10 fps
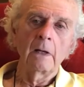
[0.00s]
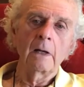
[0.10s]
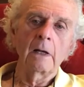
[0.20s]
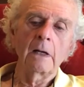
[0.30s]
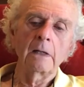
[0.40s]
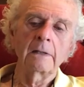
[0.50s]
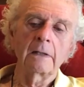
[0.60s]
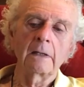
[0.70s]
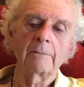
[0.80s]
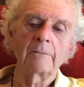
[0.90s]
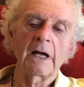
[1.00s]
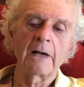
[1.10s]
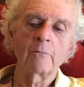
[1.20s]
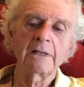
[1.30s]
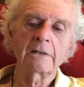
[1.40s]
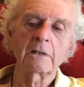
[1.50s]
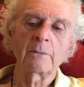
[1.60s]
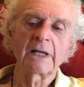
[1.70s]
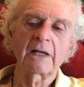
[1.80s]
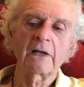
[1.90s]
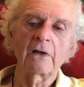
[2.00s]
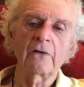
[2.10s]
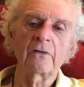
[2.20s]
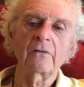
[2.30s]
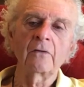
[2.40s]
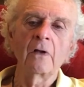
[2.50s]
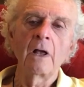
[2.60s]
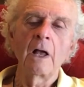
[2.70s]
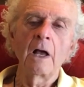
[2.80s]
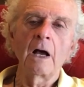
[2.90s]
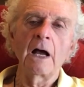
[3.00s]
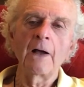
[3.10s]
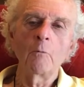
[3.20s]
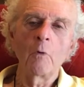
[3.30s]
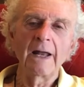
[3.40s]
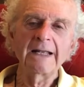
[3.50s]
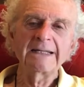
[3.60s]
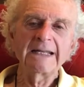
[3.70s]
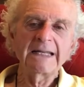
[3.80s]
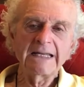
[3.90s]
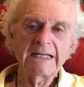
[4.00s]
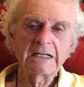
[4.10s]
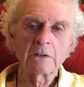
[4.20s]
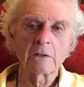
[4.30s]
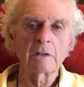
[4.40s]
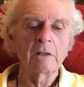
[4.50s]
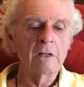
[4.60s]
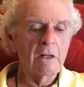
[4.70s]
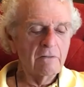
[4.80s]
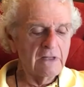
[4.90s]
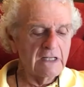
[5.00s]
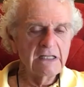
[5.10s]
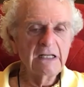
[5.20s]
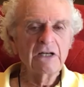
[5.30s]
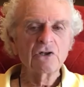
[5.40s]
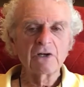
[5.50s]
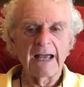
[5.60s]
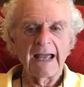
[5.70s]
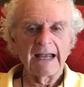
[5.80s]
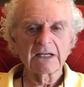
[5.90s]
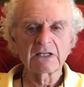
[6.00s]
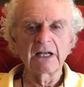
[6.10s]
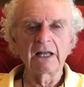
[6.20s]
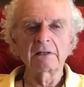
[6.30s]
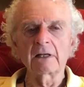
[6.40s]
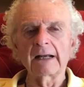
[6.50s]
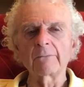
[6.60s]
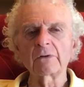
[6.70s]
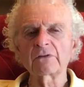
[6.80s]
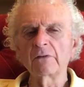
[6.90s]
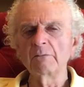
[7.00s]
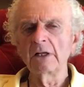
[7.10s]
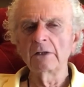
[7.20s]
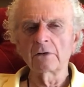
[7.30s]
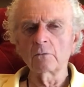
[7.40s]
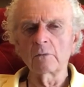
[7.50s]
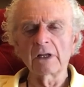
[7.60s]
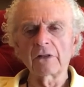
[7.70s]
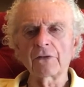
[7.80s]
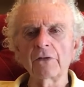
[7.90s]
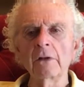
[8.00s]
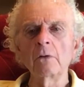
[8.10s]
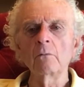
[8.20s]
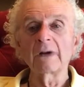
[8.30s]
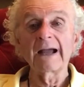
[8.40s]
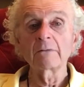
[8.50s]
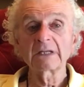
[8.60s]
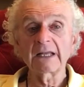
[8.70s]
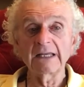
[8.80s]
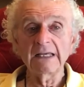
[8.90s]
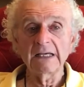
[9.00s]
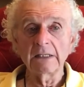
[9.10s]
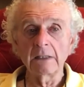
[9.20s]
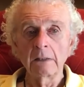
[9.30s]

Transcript: And I went there because I wanted to hear the Yiddish accent that I was familiar with when I was a kid.